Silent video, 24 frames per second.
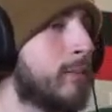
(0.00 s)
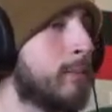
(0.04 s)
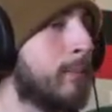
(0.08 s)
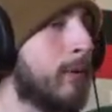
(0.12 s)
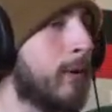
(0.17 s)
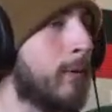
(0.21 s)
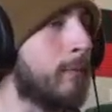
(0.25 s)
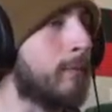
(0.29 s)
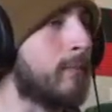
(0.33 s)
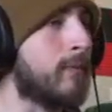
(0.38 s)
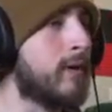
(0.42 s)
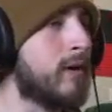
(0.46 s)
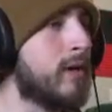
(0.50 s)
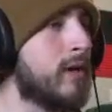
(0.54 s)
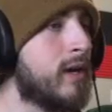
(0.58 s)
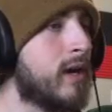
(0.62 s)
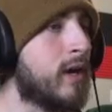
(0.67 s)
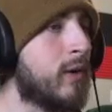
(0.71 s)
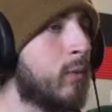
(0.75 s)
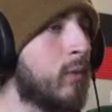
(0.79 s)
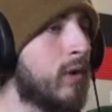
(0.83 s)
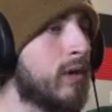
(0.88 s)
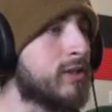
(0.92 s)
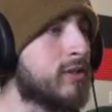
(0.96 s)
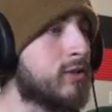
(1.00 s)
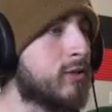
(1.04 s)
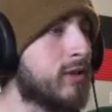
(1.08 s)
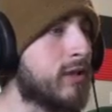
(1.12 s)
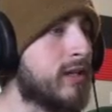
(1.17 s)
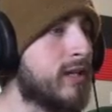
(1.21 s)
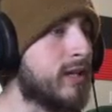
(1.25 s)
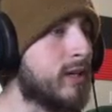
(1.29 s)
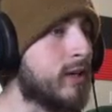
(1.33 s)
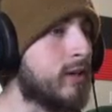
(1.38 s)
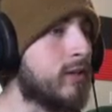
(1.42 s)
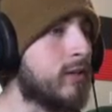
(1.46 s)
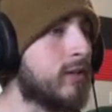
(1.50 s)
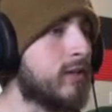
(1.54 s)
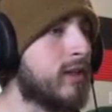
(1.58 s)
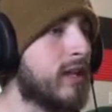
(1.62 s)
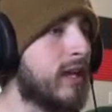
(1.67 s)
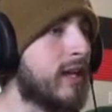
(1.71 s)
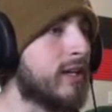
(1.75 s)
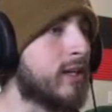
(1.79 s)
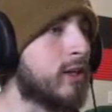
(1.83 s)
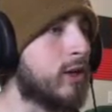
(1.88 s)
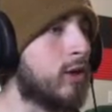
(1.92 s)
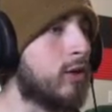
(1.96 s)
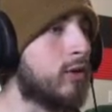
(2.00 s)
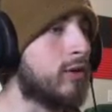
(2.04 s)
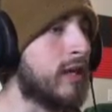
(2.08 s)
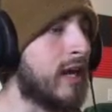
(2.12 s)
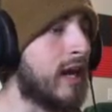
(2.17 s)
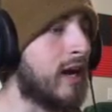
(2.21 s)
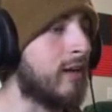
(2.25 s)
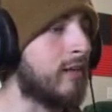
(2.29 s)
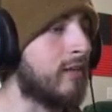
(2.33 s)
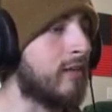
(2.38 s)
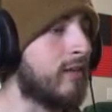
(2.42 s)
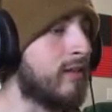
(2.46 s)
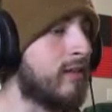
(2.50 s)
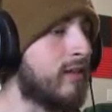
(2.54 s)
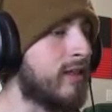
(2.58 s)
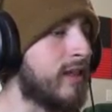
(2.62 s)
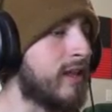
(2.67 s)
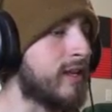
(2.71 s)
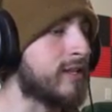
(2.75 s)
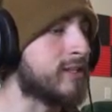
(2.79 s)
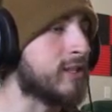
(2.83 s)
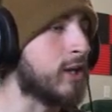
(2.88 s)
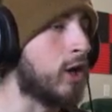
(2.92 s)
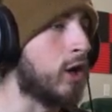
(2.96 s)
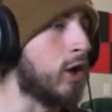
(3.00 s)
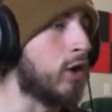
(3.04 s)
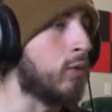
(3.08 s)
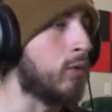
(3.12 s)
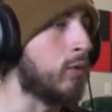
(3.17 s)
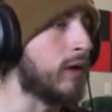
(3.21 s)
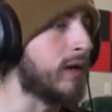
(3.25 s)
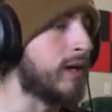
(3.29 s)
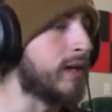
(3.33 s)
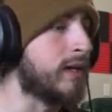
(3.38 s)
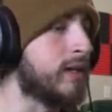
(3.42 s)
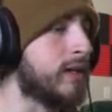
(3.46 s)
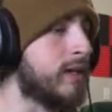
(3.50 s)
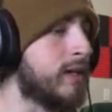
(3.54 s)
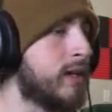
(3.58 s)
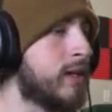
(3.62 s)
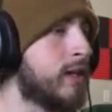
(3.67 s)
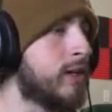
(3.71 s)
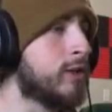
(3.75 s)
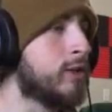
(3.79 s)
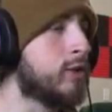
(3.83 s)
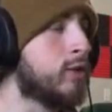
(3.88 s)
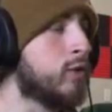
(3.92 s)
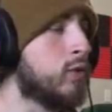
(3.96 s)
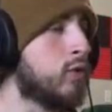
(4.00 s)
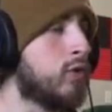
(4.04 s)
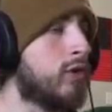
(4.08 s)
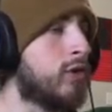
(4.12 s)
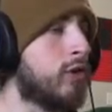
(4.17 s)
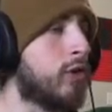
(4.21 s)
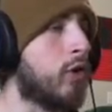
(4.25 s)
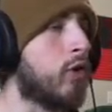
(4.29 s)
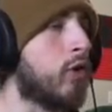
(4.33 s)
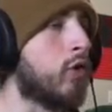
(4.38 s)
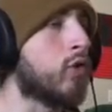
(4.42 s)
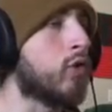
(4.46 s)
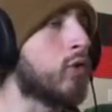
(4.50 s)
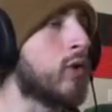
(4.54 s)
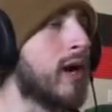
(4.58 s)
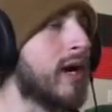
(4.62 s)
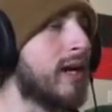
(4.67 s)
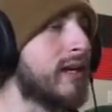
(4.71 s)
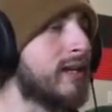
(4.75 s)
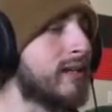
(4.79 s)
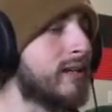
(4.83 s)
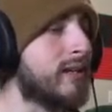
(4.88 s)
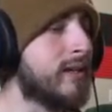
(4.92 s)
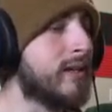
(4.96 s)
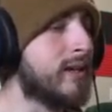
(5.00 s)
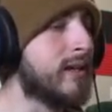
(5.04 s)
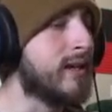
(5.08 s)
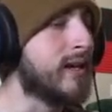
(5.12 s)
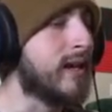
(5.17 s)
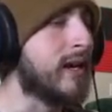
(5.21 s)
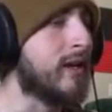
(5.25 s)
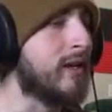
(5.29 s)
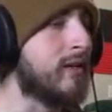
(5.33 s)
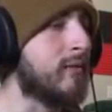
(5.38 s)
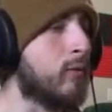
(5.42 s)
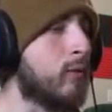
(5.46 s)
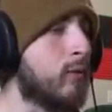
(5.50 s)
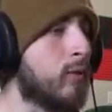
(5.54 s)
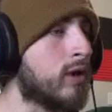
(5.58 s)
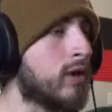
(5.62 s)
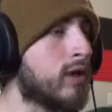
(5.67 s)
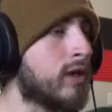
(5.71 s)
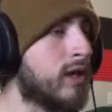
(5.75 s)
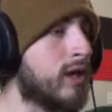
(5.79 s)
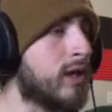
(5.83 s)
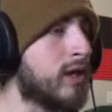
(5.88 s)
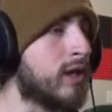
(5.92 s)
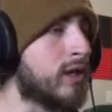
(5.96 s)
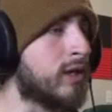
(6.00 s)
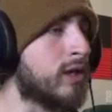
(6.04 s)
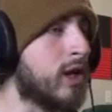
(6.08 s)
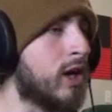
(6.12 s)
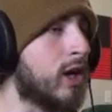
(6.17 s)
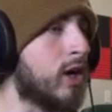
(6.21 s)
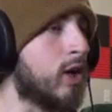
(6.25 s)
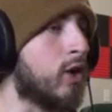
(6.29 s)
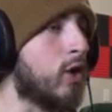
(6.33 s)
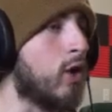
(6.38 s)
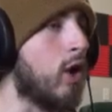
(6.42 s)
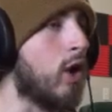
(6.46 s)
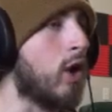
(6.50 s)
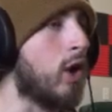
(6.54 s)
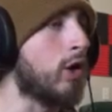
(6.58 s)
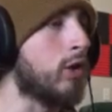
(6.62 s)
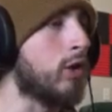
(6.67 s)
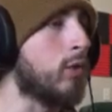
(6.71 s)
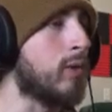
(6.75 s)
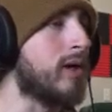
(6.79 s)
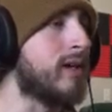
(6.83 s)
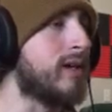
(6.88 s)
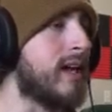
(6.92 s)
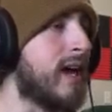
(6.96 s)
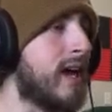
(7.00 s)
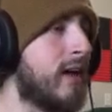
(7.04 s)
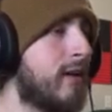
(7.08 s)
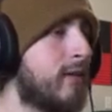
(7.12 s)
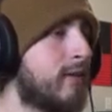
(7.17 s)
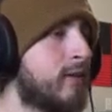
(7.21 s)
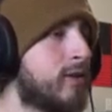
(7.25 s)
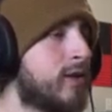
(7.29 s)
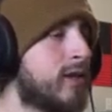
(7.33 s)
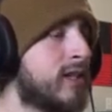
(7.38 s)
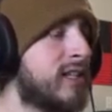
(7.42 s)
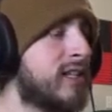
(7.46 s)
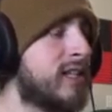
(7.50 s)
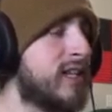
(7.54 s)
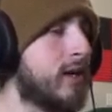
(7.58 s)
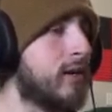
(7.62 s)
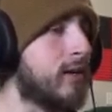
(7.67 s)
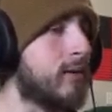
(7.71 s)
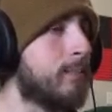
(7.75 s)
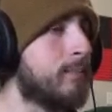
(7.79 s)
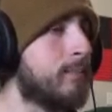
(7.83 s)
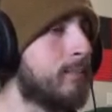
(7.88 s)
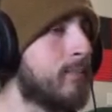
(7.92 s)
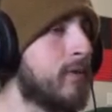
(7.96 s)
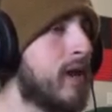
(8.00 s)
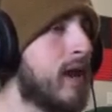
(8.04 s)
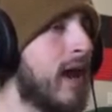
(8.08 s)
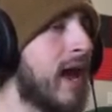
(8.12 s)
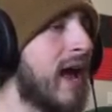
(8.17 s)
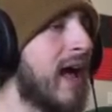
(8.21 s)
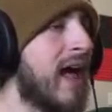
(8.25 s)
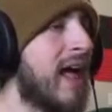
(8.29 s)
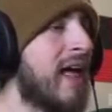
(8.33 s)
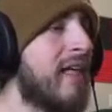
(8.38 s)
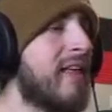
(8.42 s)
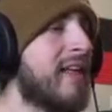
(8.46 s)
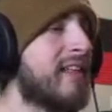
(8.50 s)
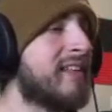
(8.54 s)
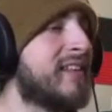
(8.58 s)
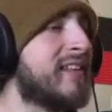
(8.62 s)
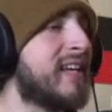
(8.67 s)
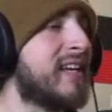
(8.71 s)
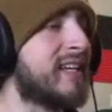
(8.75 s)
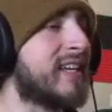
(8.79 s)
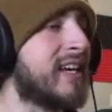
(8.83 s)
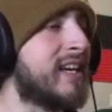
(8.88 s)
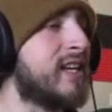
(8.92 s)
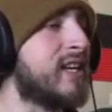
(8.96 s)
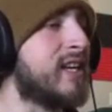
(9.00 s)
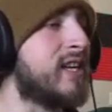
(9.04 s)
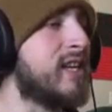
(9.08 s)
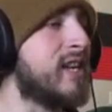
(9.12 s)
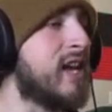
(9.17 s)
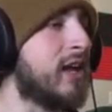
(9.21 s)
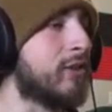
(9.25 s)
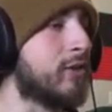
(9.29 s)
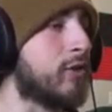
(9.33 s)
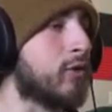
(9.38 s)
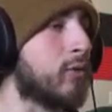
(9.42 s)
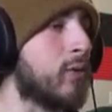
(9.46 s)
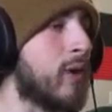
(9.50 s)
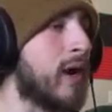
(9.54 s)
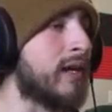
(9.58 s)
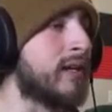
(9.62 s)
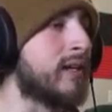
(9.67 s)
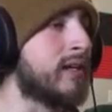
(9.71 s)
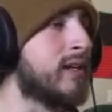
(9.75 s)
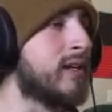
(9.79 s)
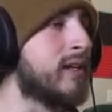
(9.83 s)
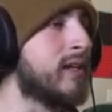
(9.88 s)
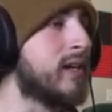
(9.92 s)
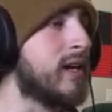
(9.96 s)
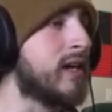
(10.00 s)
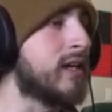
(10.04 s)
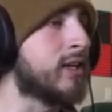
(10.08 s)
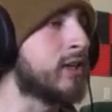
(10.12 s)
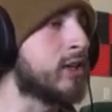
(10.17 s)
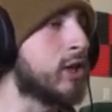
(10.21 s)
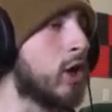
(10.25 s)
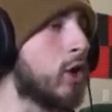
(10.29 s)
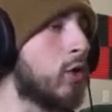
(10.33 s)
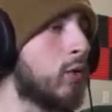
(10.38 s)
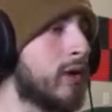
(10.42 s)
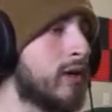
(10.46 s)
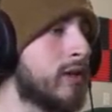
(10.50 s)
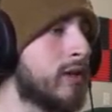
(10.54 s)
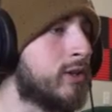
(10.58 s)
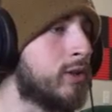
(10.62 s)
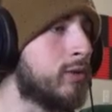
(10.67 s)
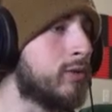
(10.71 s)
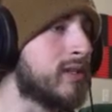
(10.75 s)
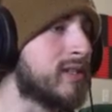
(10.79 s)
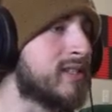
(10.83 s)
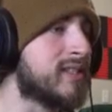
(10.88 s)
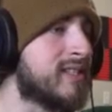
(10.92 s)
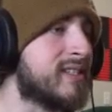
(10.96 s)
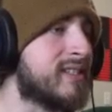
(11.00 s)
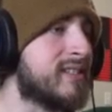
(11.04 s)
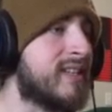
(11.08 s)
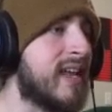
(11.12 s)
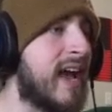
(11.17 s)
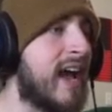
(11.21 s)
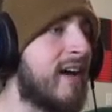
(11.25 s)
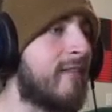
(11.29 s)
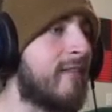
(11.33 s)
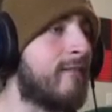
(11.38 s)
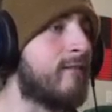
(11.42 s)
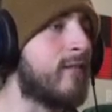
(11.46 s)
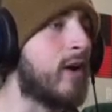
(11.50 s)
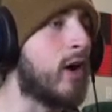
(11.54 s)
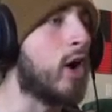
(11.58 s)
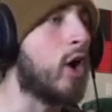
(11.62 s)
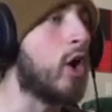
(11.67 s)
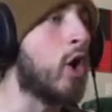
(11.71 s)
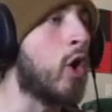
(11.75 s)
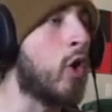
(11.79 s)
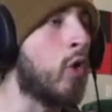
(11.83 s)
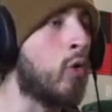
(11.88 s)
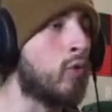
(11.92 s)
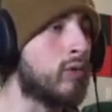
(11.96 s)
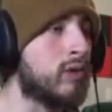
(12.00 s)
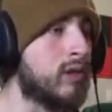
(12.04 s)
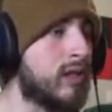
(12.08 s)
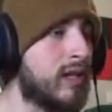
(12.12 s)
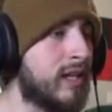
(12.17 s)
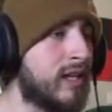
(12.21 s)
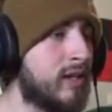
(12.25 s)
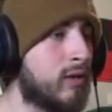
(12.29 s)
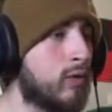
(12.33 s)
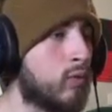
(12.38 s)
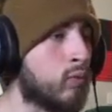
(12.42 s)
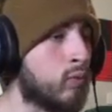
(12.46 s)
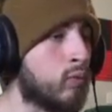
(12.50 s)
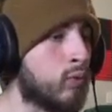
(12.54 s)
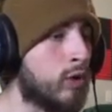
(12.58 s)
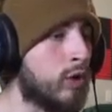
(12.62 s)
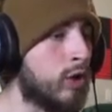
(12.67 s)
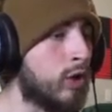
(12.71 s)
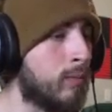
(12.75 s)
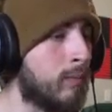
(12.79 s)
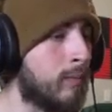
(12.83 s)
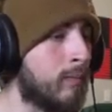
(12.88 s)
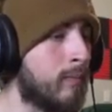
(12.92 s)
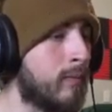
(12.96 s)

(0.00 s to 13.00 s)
Boop. Once you're here, then go down this hallway to the right, and we're gonna go all the way down to here and then take another right and go into the staff only room.